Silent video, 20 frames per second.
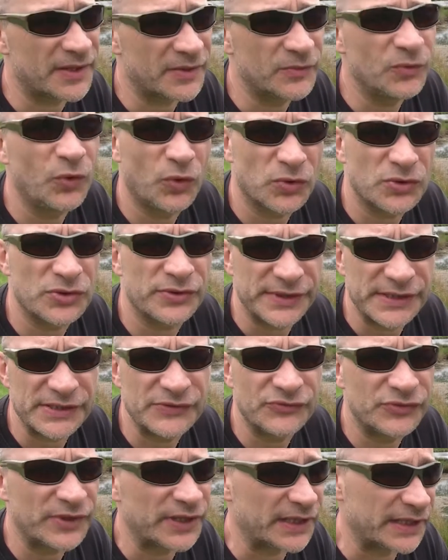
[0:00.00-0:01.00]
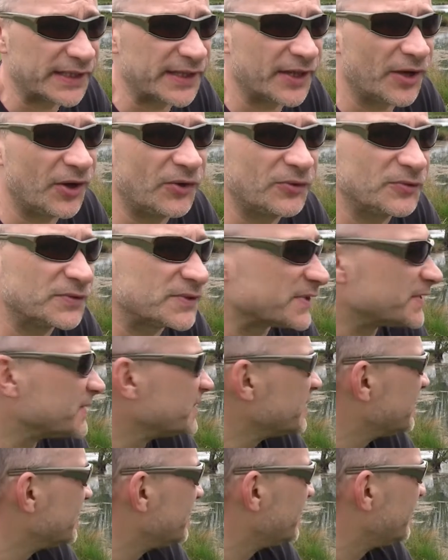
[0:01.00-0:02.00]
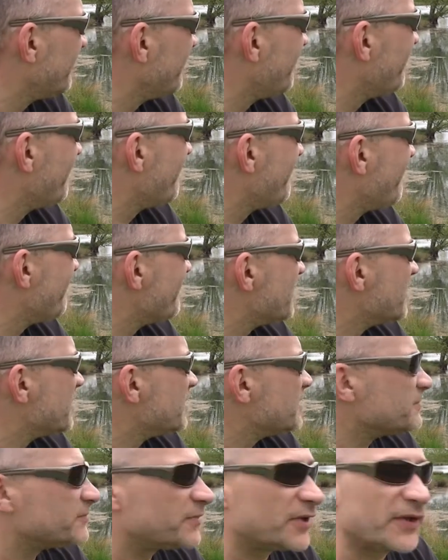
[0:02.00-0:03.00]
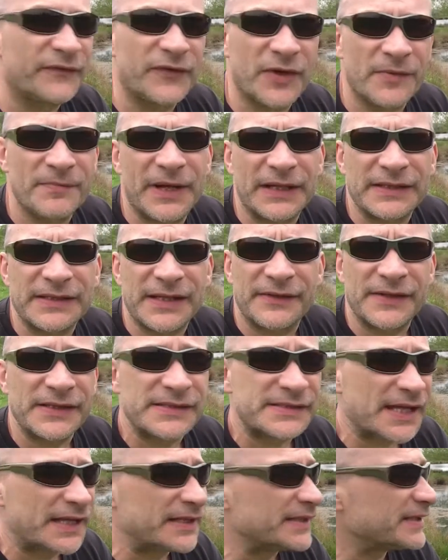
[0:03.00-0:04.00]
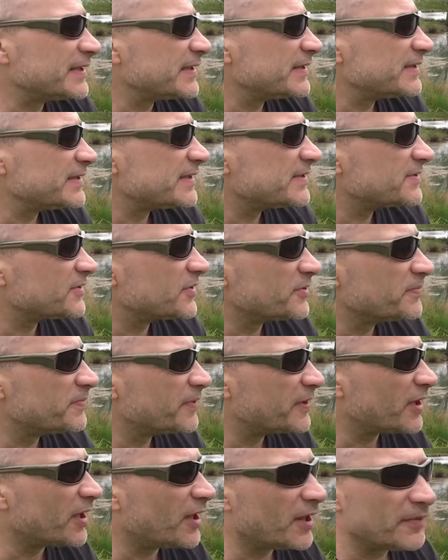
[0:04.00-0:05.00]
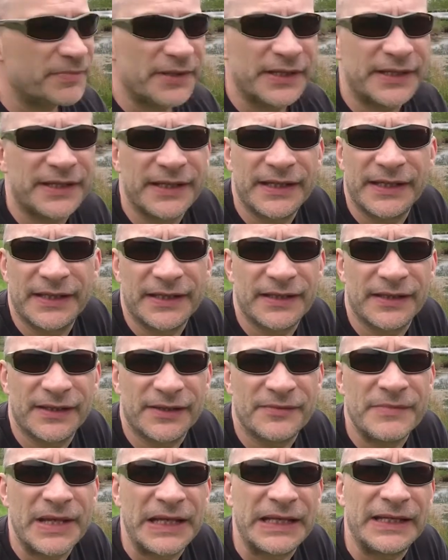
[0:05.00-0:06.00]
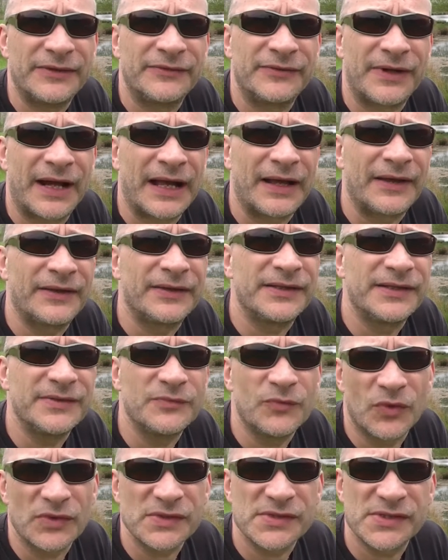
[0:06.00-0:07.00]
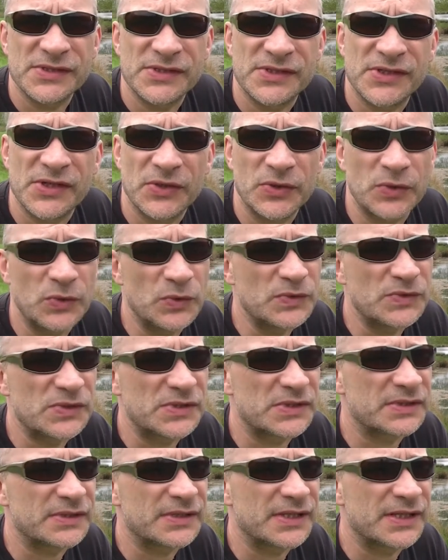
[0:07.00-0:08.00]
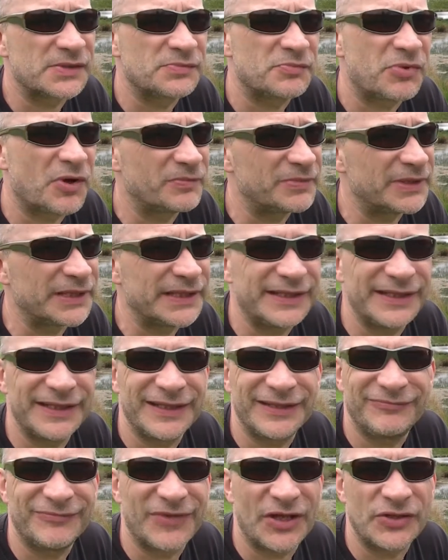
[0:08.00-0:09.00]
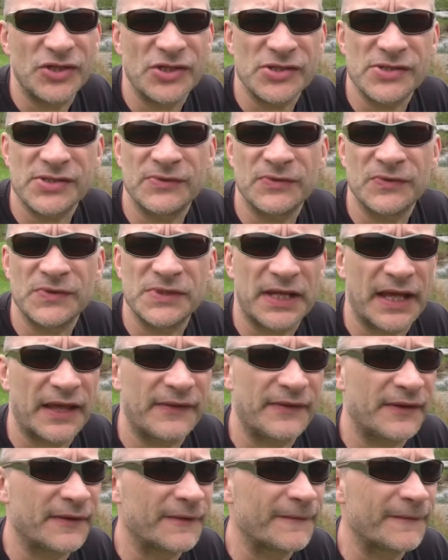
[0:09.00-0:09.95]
The water is really cold. But I've come back down this end, and there's this group of carp in here that are milling around in ones and twos. There's probably a dozen altogether.